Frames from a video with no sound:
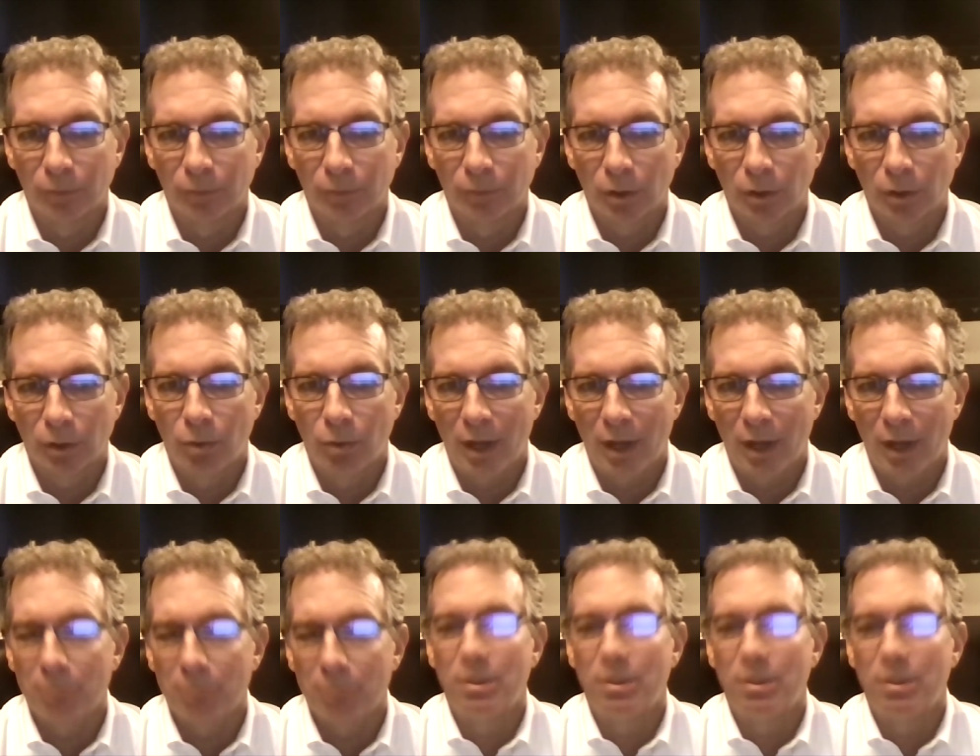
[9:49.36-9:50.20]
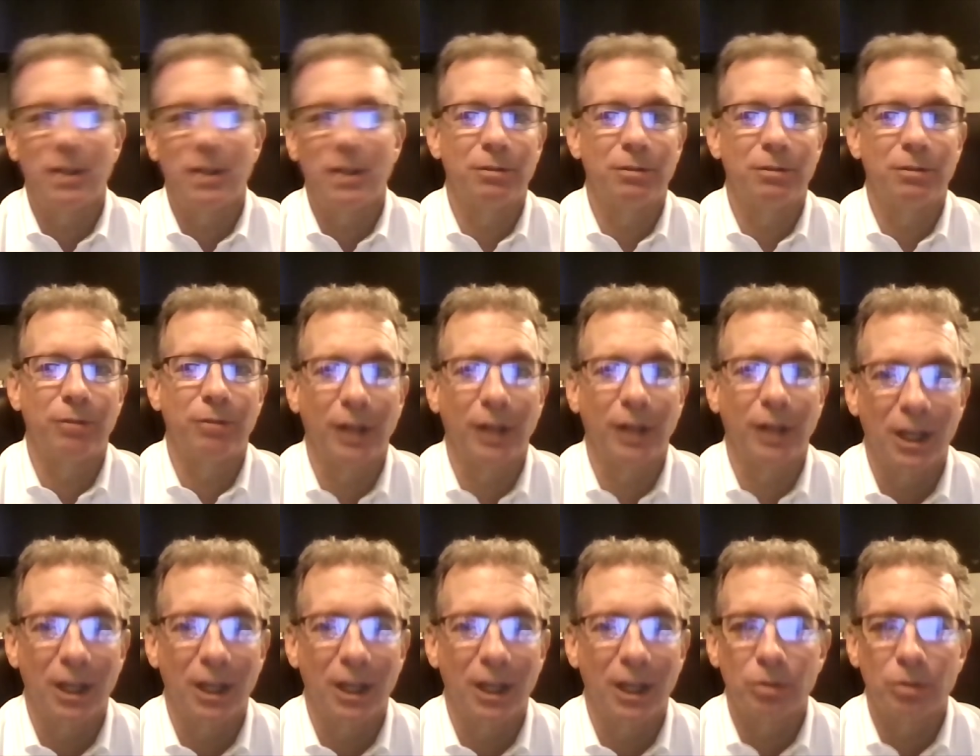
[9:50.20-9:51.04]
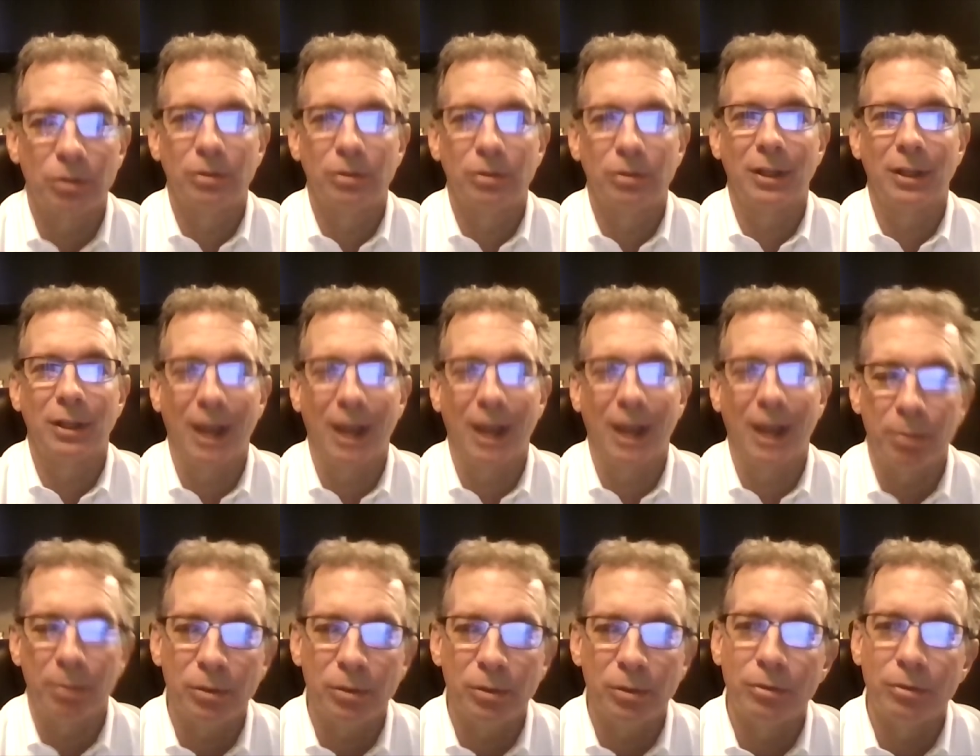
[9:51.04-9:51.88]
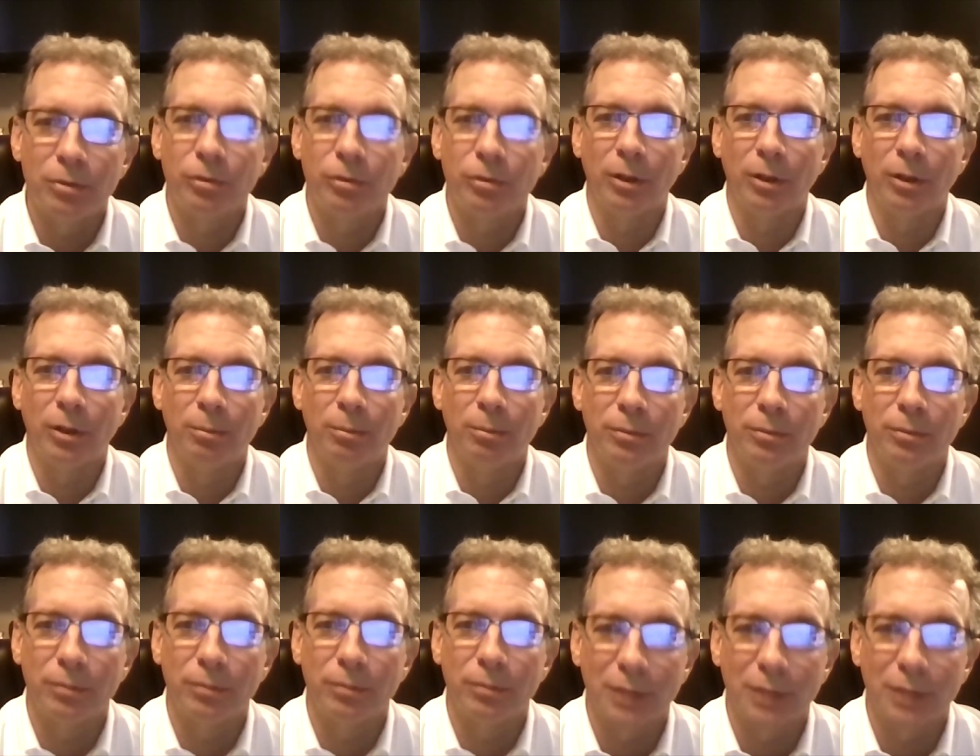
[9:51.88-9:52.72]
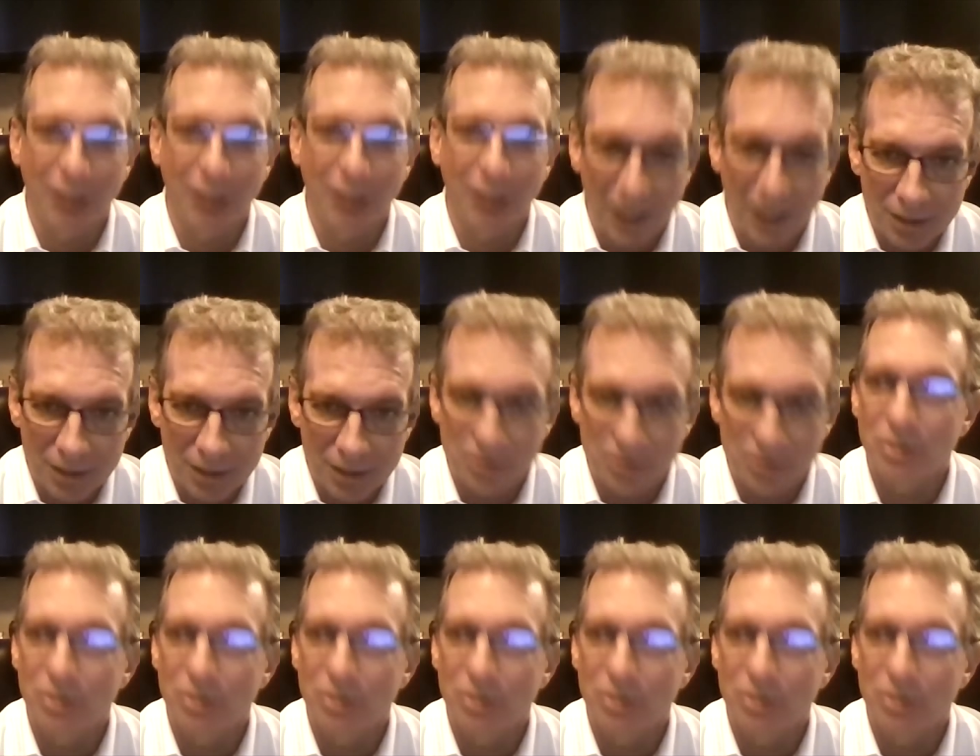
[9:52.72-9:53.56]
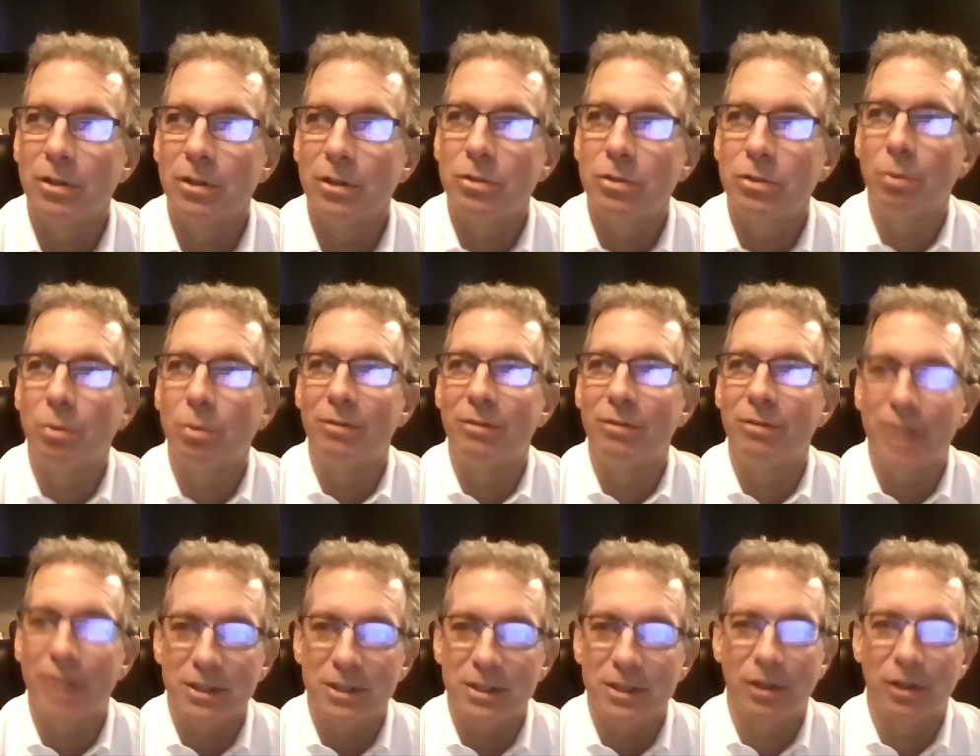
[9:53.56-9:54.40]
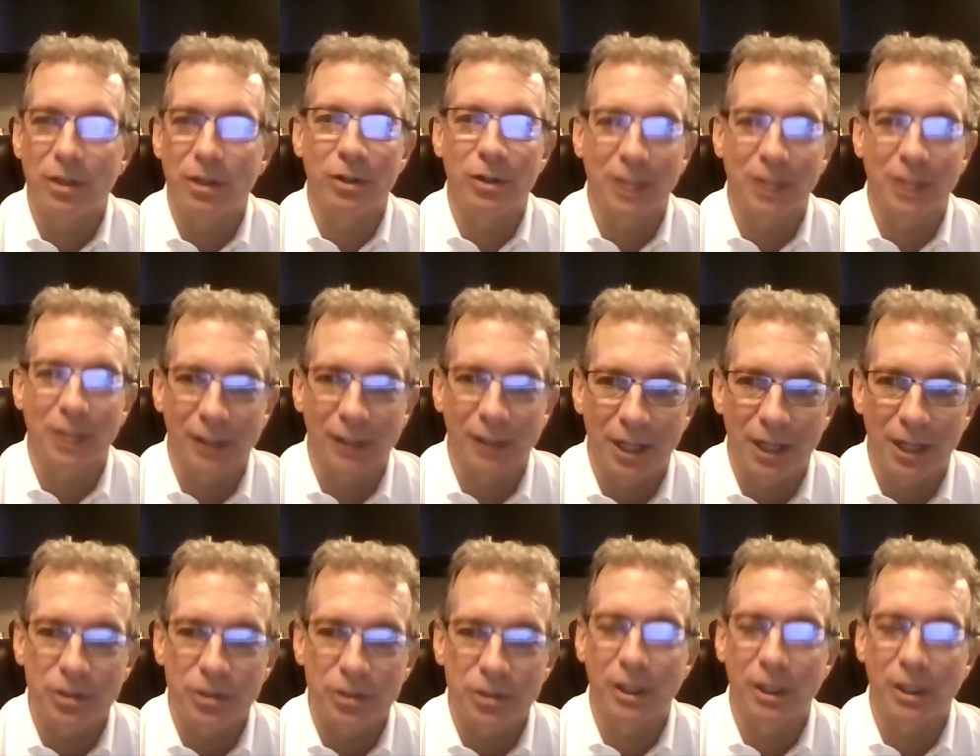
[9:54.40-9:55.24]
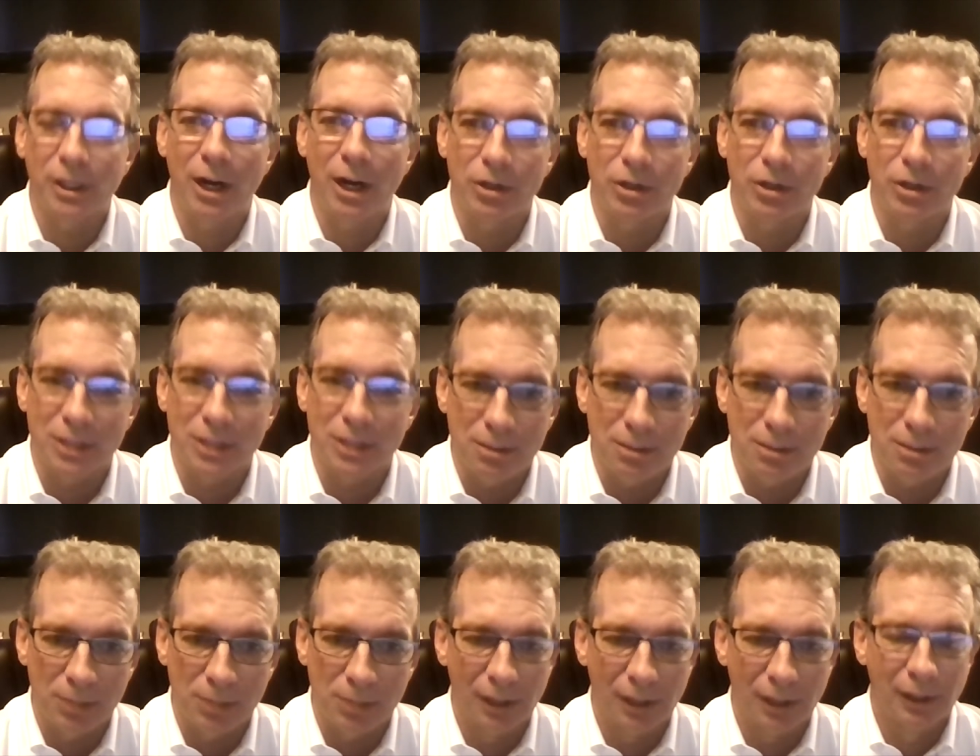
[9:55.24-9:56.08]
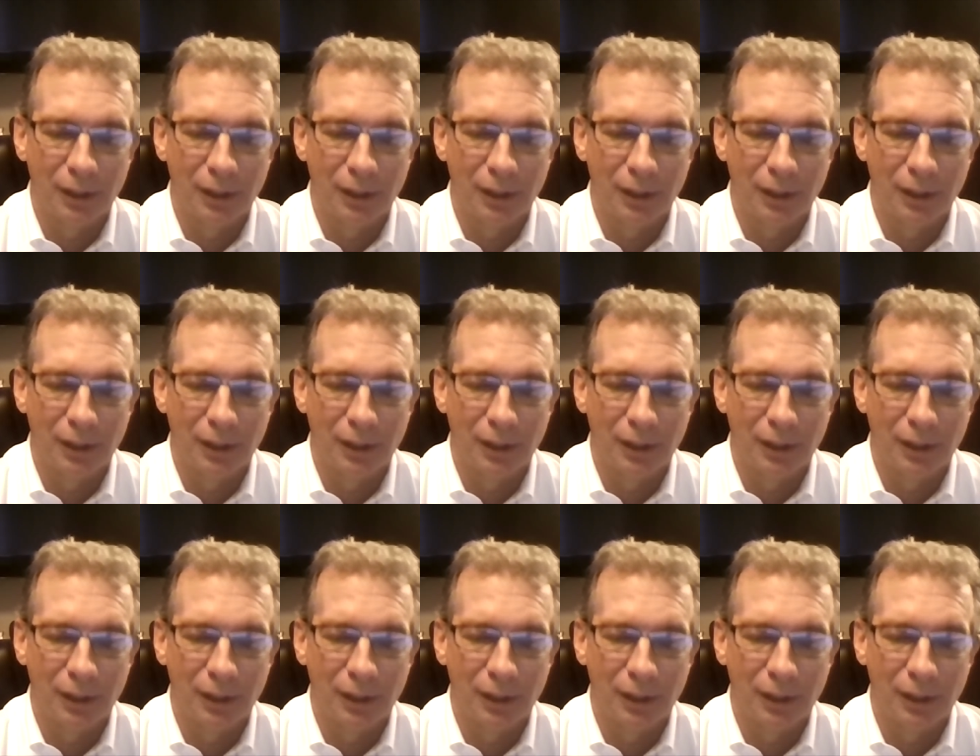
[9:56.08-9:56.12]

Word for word: quite a bit of financial capital from clients to invest in our technology and hire a team